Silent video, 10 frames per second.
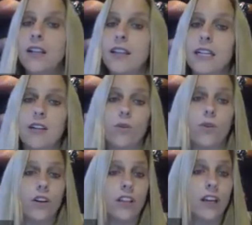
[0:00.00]
They can
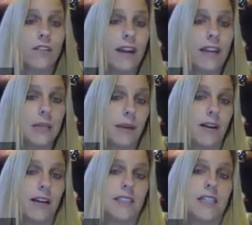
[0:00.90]
order the offending
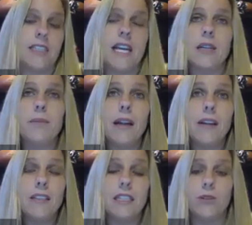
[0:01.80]
parent to attend a
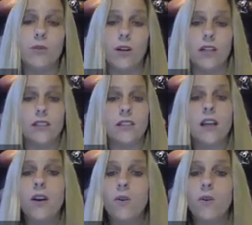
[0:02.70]
parenting course